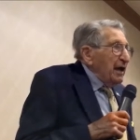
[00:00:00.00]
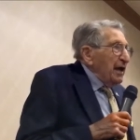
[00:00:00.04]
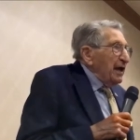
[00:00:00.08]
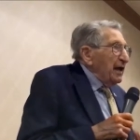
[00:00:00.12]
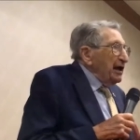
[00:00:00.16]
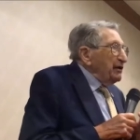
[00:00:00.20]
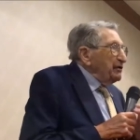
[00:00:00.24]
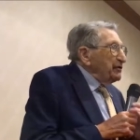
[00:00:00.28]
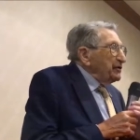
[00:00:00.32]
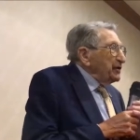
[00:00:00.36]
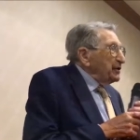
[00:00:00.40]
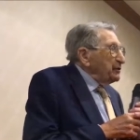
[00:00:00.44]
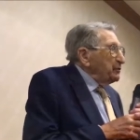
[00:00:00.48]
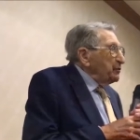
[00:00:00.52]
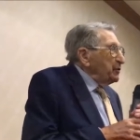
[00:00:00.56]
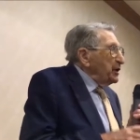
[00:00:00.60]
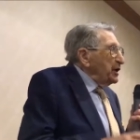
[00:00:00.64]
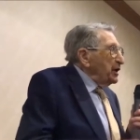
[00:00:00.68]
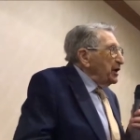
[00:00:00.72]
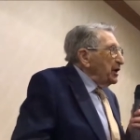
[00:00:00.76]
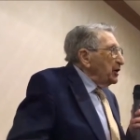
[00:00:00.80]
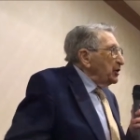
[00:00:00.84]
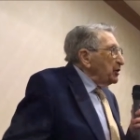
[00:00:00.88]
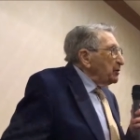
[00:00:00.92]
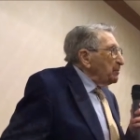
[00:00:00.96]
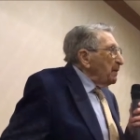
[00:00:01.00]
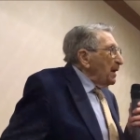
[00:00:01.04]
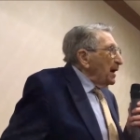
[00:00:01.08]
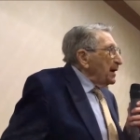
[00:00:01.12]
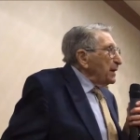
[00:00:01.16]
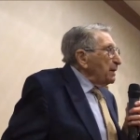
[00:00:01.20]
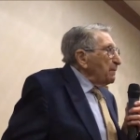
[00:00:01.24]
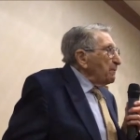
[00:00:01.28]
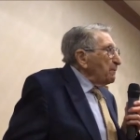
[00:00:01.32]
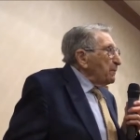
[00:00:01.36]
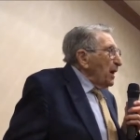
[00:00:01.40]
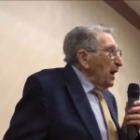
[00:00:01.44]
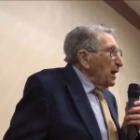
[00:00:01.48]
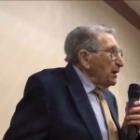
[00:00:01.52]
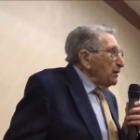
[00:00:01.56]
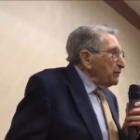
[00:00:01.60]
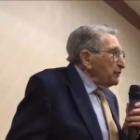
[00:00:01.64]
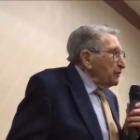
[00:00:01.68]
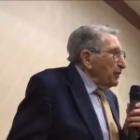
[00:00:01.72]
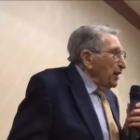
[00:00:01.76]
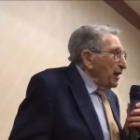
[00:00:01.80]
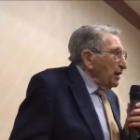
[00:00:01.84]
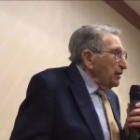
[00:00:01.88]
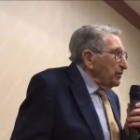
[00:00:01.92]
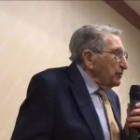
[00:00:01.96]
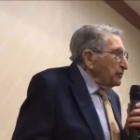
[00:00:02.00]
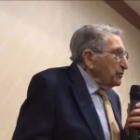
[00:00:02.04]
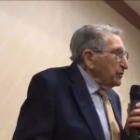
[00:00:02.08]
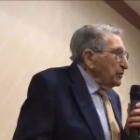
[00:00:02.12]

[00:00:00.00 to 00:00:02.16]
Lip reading: He said, we hereby apologize